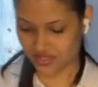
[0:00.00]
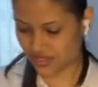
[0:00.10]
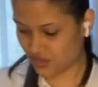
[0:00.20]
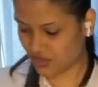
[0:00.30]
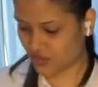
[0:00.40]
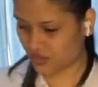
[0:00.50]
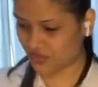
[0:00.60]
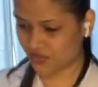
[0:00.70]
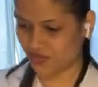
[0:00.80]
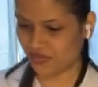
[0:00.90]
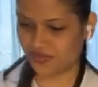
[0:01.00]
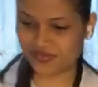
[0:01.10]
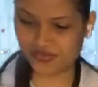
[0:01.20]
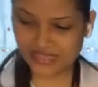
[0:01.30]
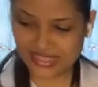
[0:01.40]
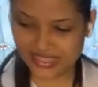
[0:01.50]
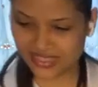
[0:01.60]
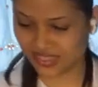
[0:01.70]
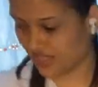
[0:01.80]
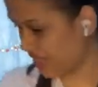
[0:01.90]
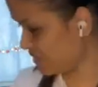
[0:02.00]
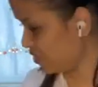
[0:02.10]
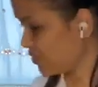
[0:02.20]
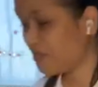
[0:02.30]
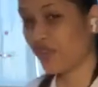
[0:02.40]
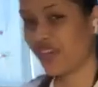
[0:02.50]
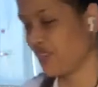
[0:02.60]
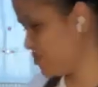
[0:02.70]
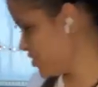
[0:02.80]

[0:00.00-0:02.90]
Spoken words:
So into my pan, let me